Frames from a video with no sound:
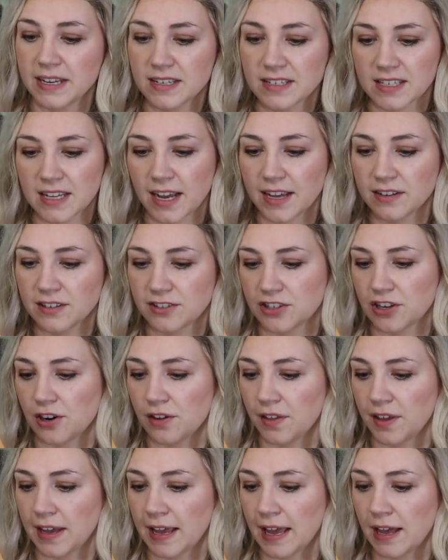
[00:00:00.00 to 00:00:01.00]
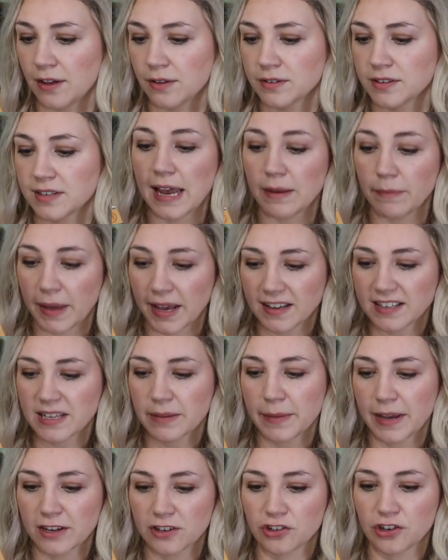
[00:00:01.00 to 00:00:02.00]
inside Starling House and make
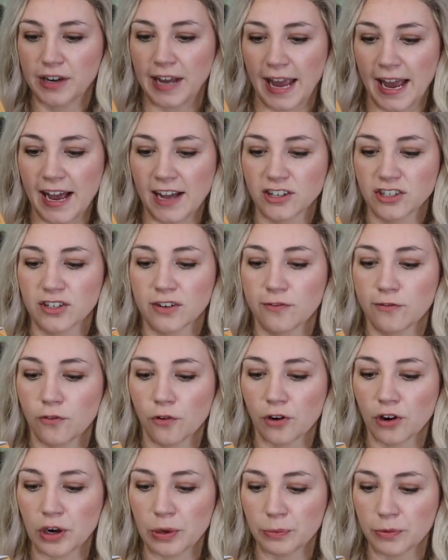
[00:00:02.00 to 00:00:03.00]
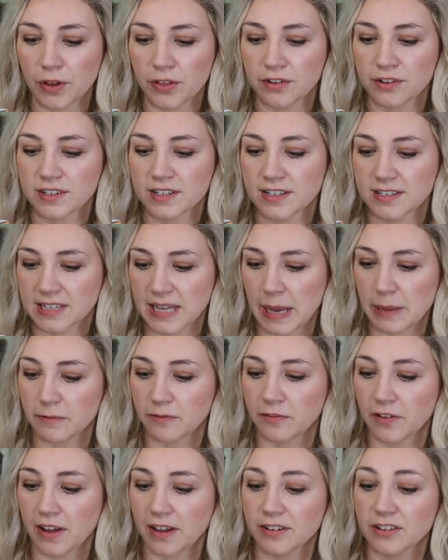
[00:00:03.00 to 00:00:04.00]
some extra cash for her brother's escape
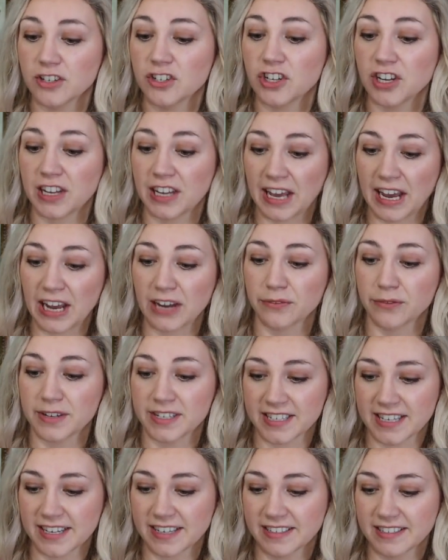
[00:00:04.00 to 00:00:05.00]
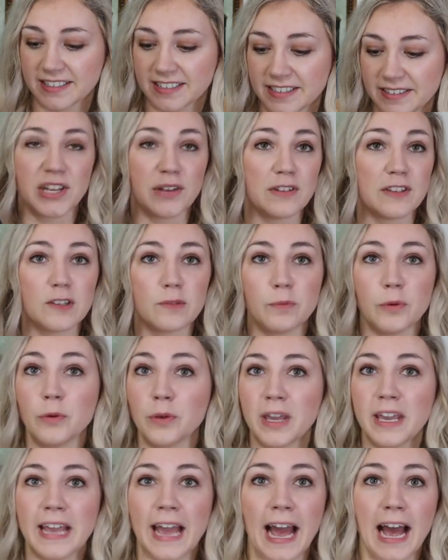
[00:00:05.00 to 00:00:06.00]
fund, she can't resist. So,
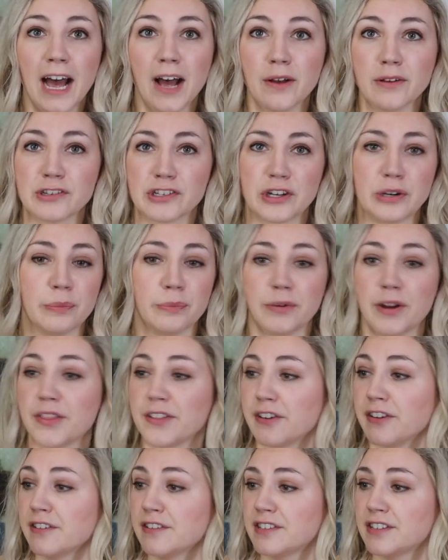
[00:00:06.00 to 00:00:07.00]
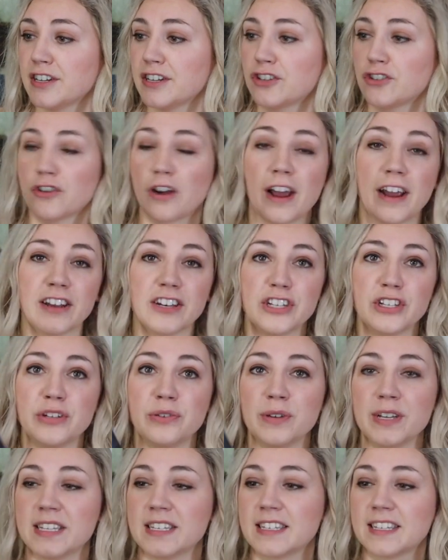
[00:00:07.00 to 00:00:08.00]
spooky house, her brother's trying
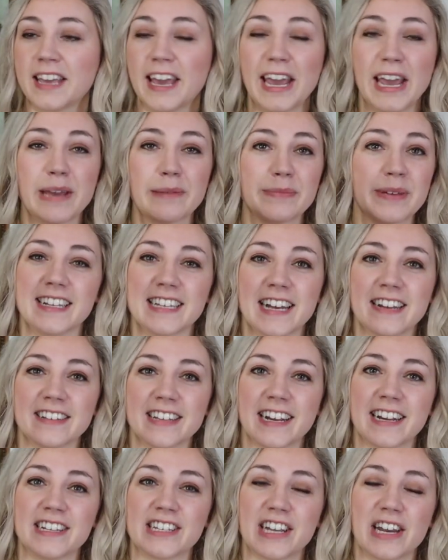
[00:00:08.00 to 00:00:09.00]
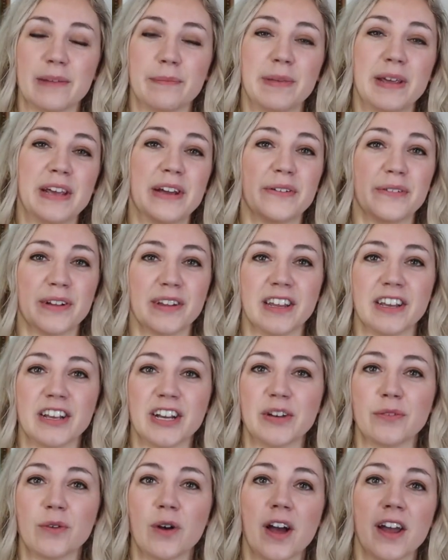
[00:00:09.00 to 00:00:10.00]
to escape. It sounds like it's gonna be a really
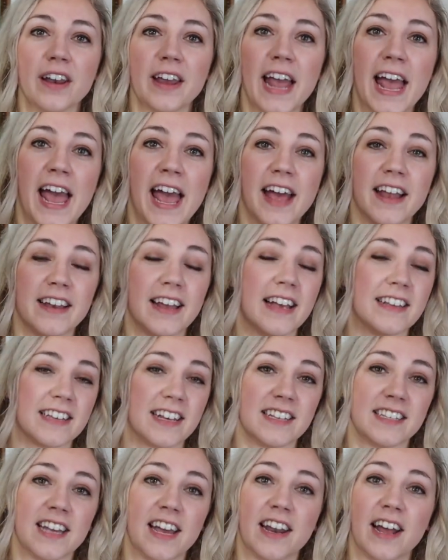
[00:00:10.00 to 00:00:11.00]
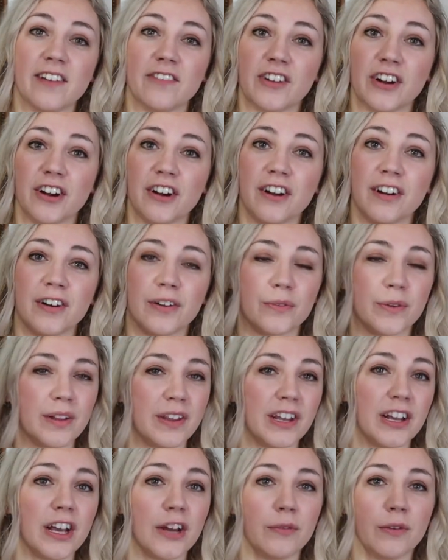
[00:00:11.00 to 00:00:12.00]
good one. And as I said, said, I've heard
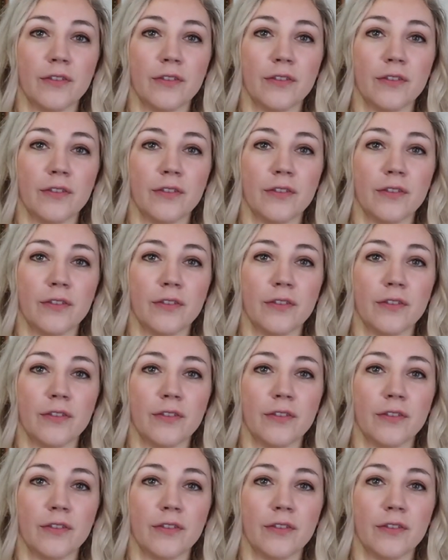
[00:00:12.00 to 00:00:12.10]
really good